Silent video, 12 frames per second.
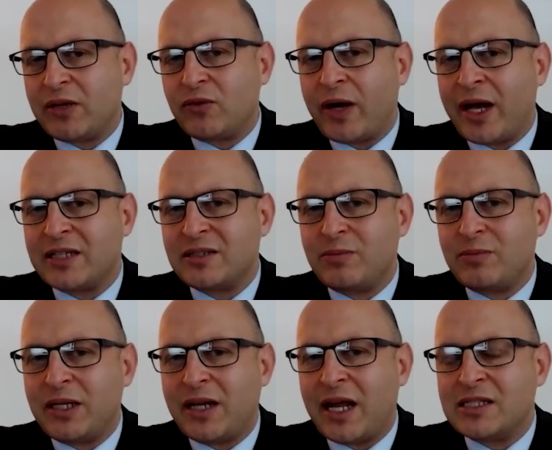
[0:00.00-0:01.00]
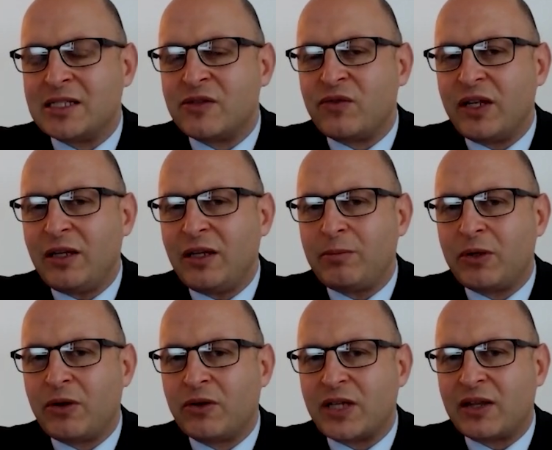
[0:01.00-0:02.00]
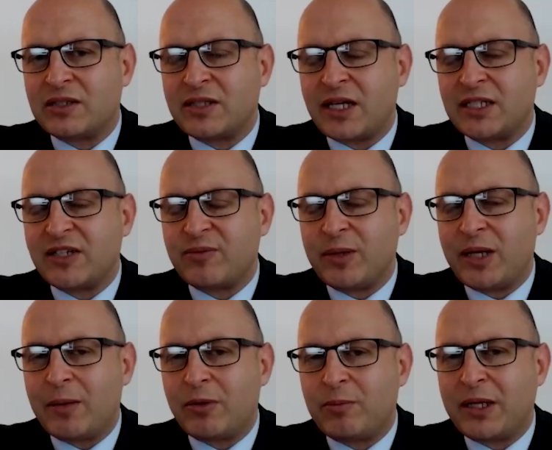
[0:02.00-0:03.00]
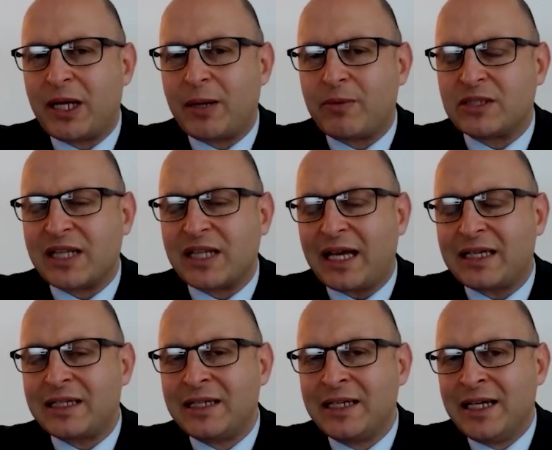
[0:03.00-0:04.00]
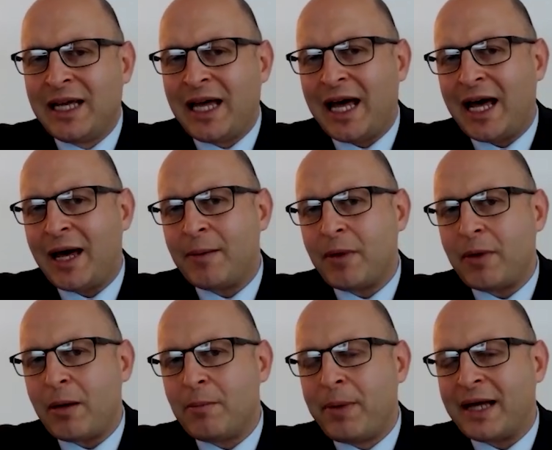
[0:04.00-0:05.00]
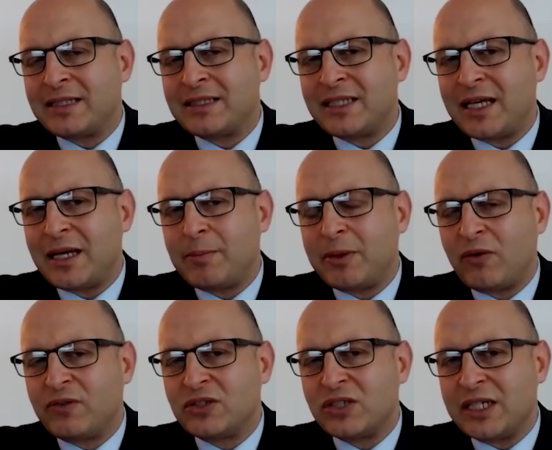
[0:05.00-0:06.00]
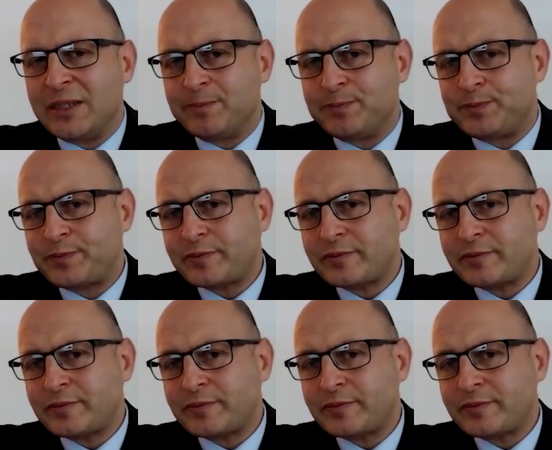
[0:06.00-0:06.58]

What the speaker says: level hasn't been as severe because other states have been able to pick up the slack. But obviously.